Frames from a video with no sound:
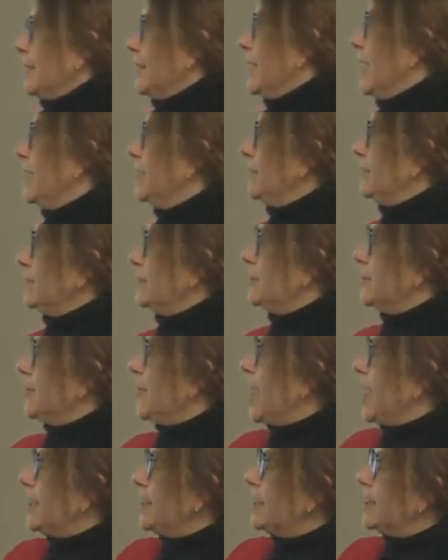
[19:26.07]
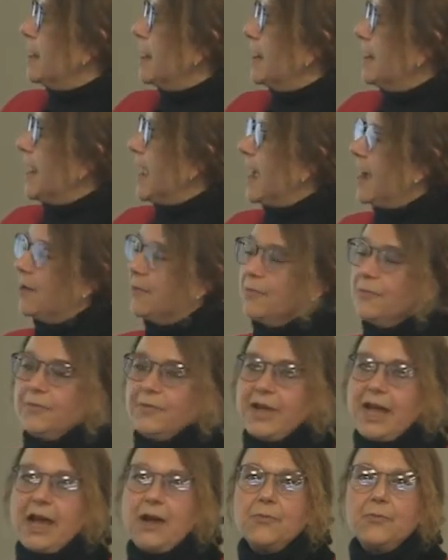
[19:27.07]
and depending on
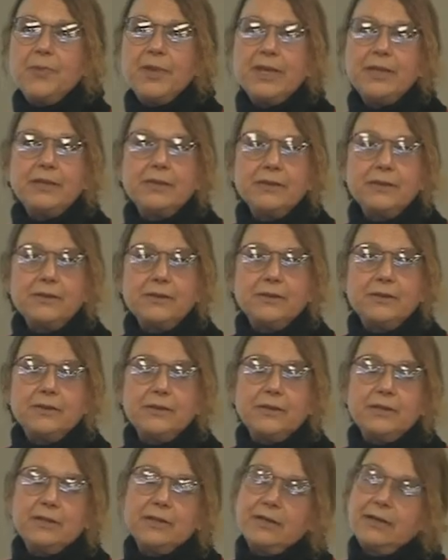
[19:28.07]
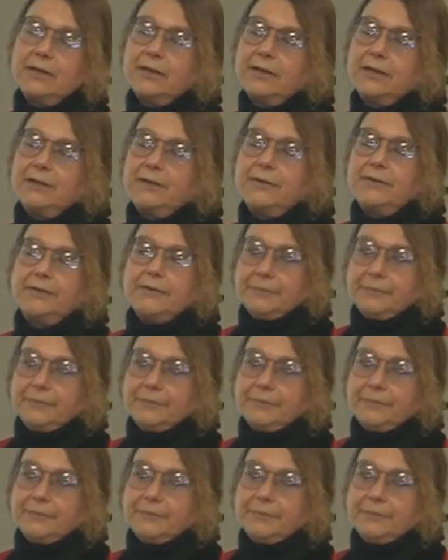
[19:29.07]
how big the